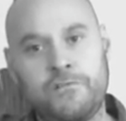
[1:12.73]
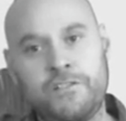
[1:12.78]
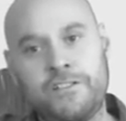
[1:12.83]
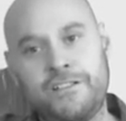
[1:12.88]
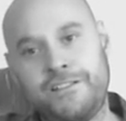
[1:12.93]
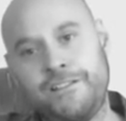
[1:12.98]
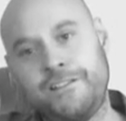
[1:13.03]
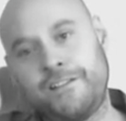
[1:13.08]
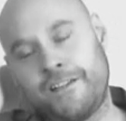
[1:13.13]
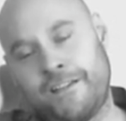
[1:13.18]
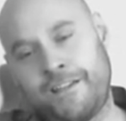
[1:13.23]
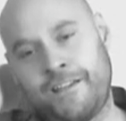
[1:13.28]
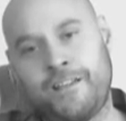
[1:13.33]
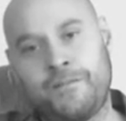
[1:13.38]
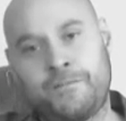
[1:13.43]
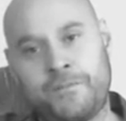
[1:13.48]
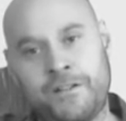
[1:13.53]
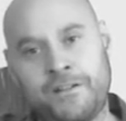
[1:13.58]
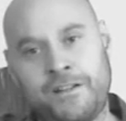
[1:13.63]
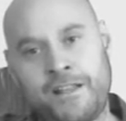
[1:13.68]

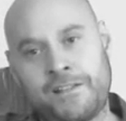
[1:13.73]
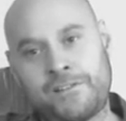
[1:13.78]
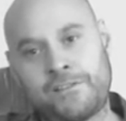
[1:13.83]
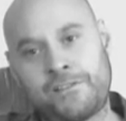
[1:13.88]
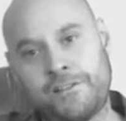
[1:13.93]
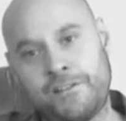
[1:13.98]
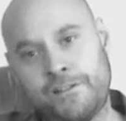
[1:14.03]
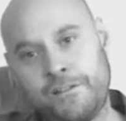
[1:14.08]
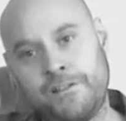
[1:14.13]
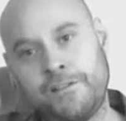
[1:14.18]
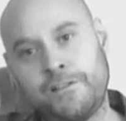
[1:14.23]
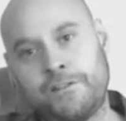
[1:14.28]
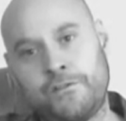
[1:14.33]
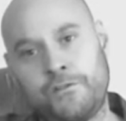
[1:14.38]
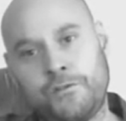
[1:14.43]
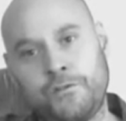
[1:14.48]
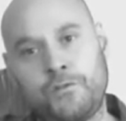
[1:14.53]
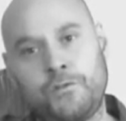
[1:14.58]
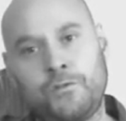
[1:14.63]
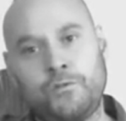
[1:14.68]
rehab, but I say I
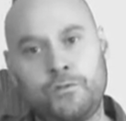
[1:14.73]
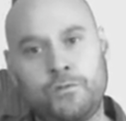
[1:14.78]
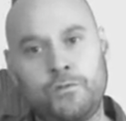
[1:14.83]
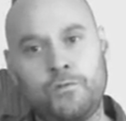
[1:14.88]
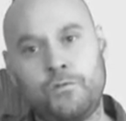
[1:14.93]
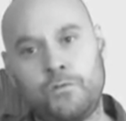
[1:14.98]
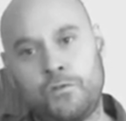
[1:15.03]
know.